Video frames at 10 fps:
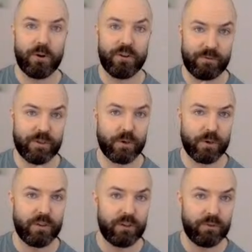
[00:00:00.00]
If you go to
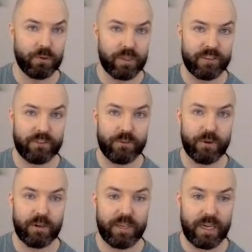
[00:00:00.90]
the
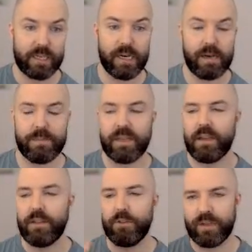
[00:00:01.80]
toolkitstore.com,
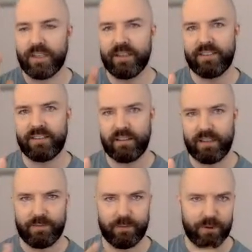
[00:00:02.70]
there is,
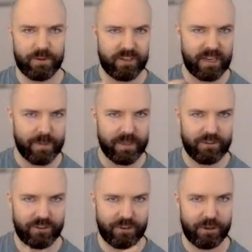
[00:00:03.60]
or you type in,
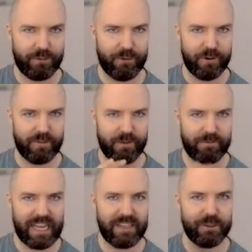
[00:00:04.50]
just look for values